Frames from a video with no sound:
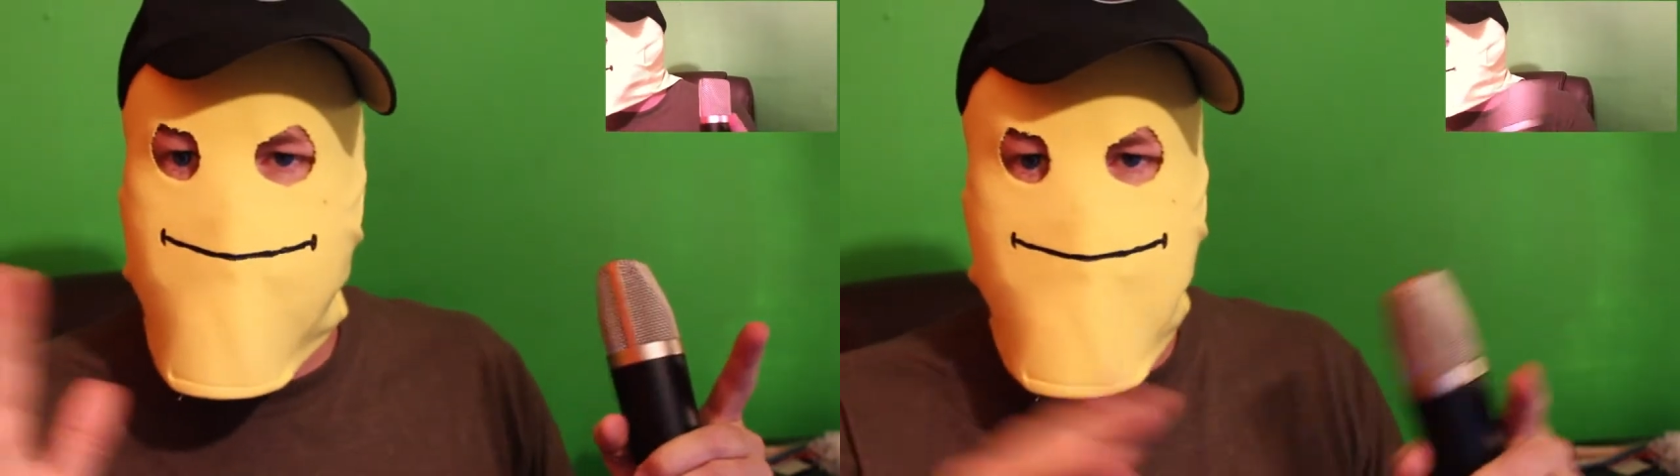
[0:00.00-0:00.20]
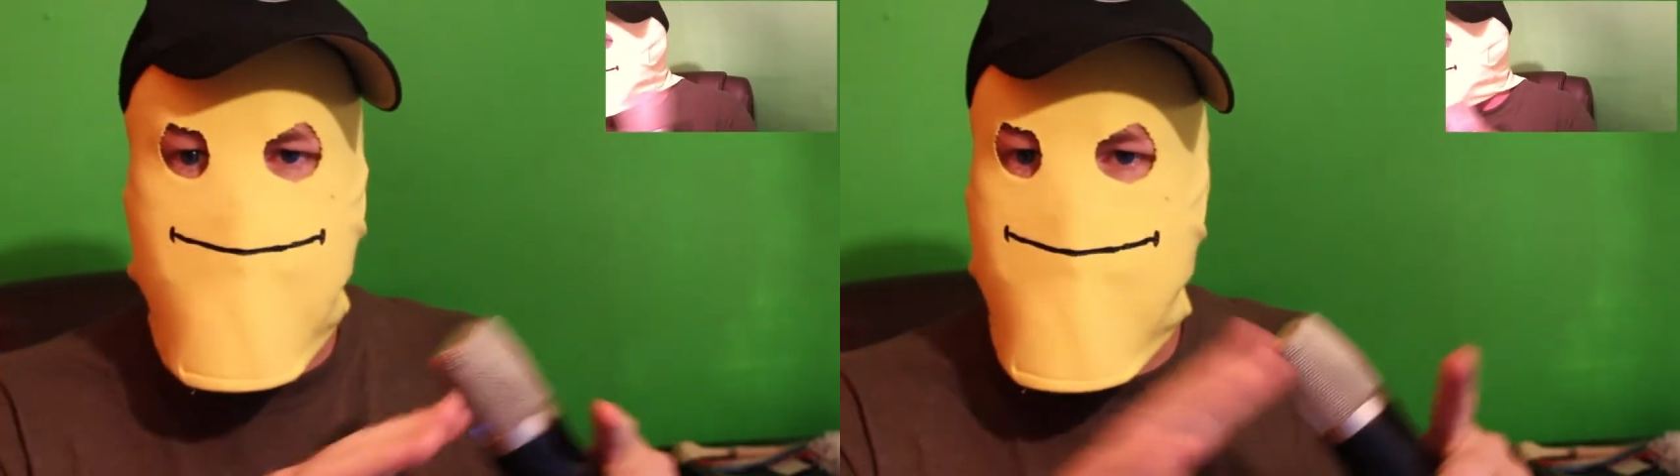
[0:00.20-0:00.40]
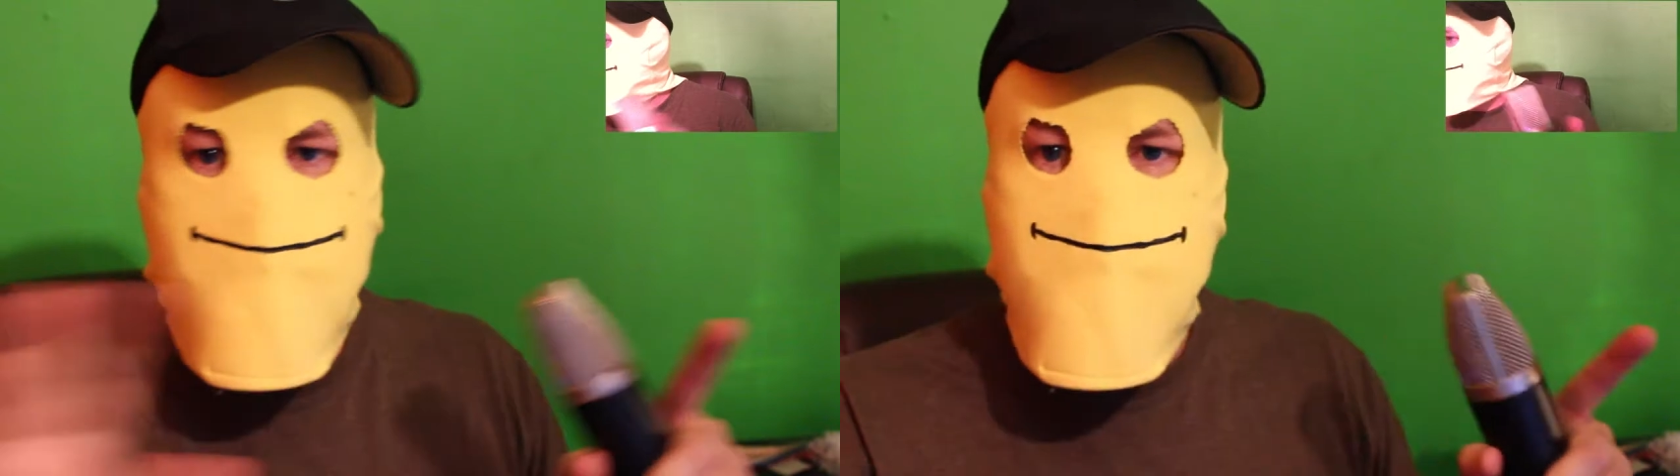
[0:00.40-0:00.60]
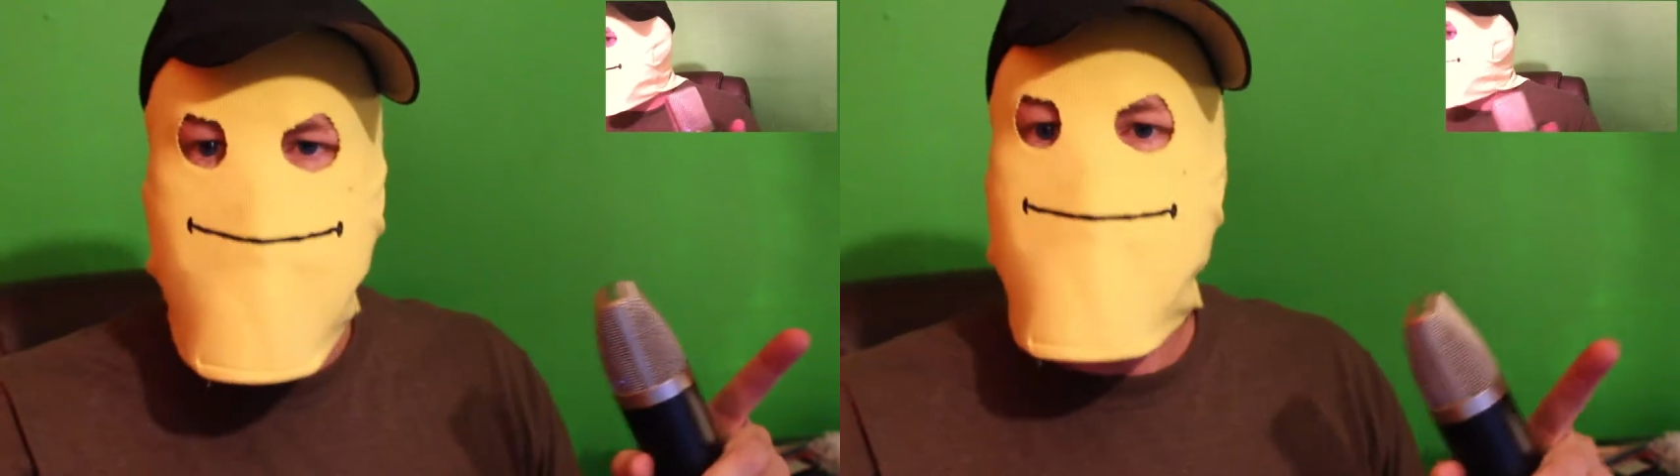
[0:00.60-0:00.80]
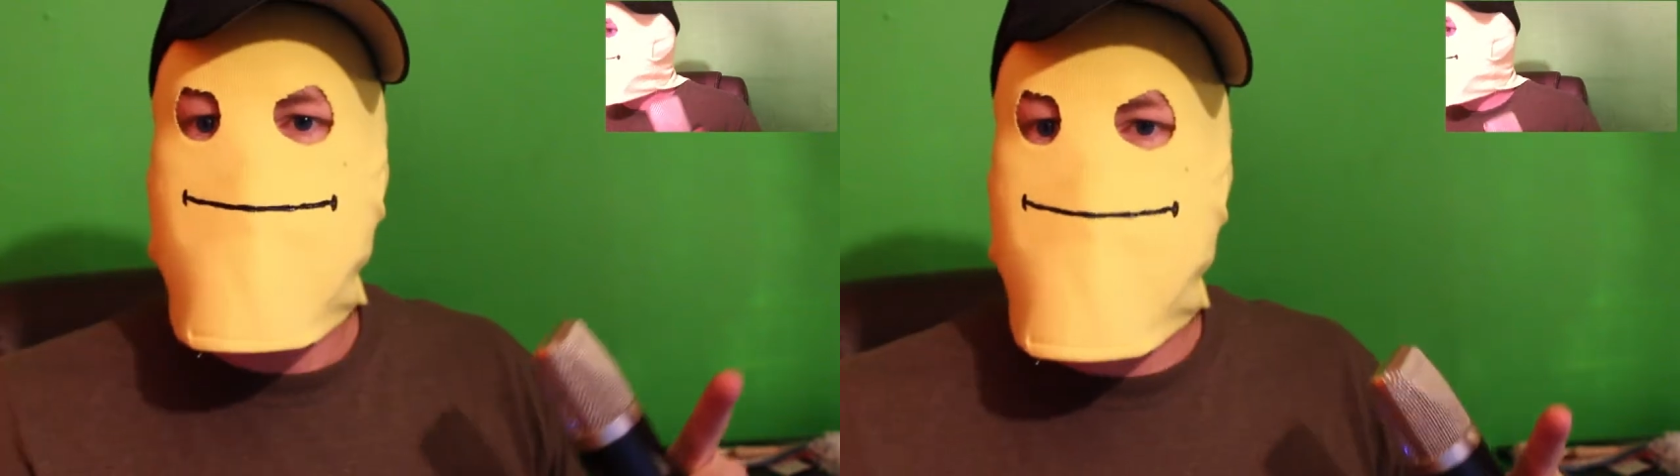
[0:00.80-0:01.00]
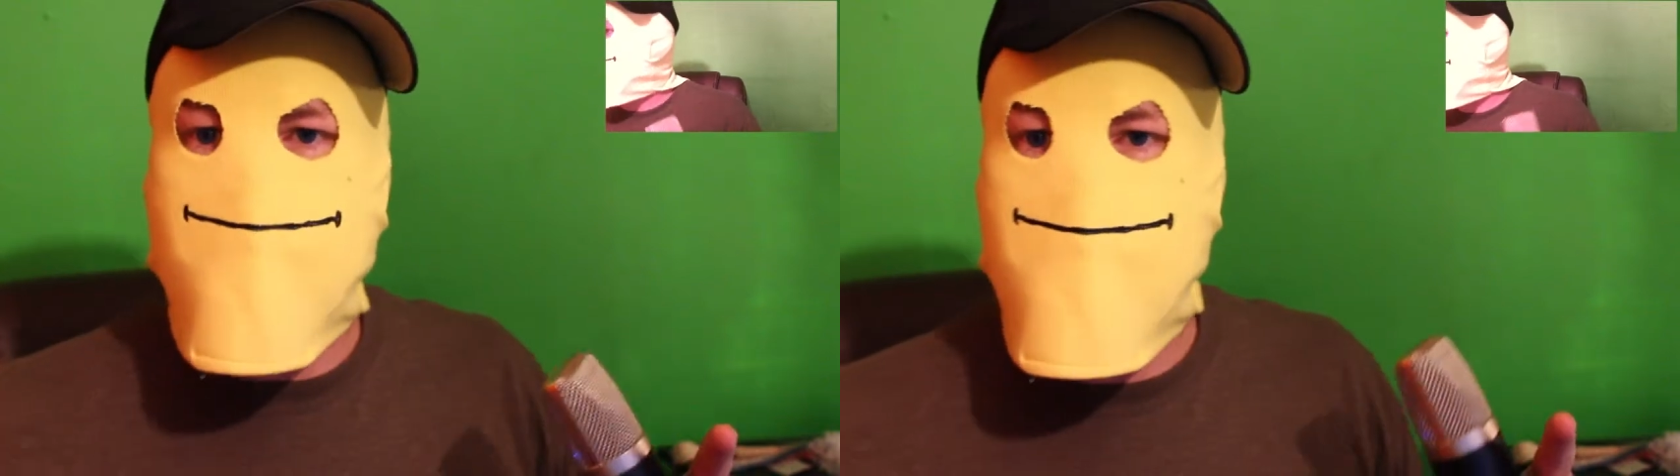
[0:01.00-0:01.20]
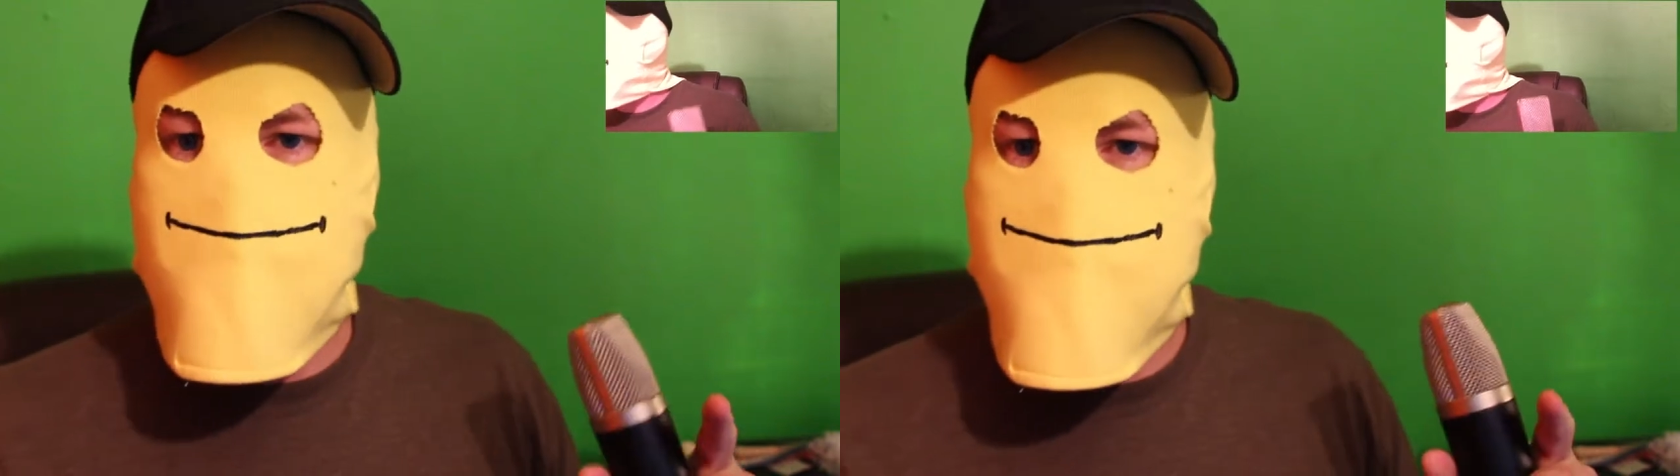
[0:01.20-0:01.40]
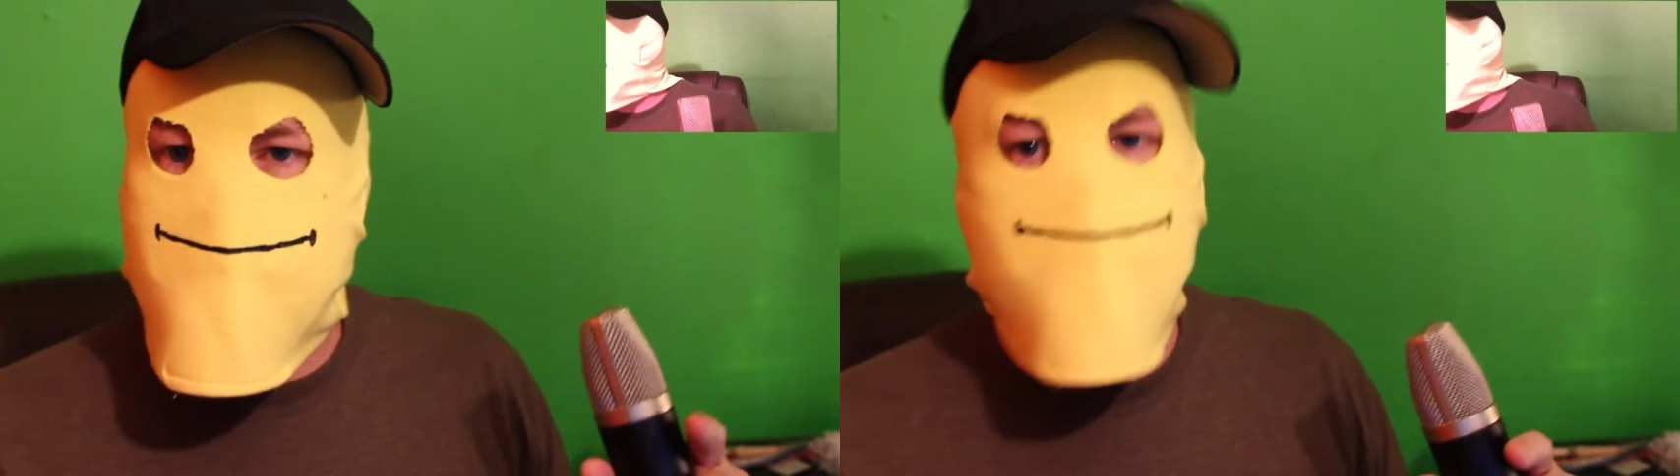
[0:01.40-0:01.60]
It's like, sounds
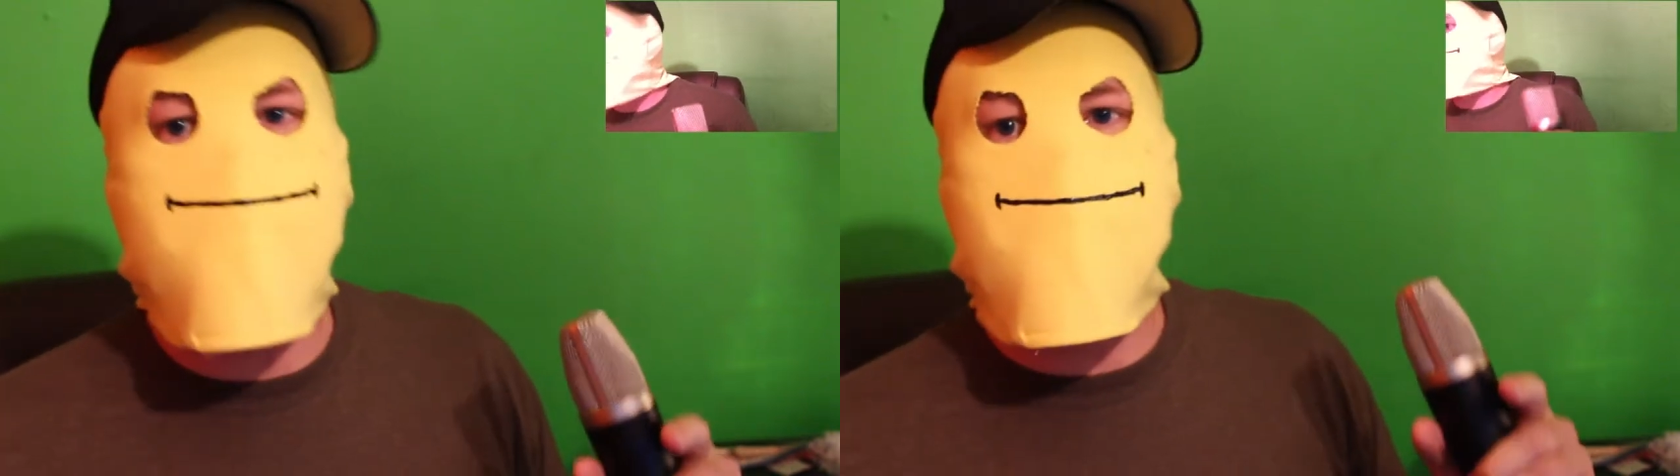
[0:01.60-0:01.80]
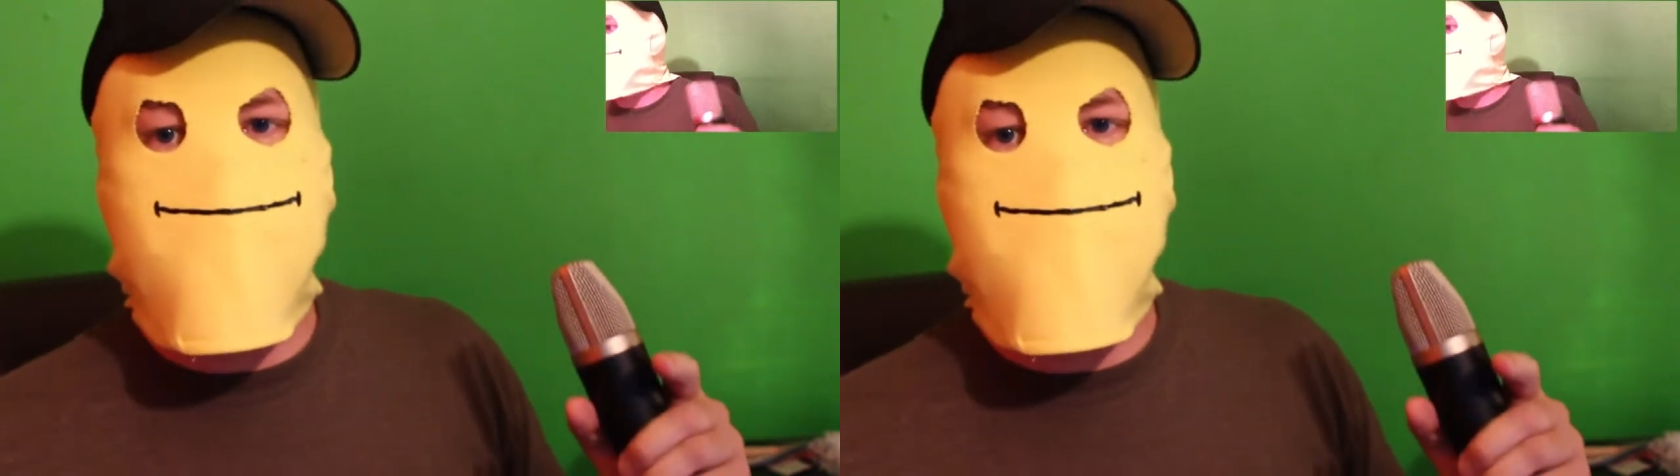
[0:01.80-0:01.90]
like thunder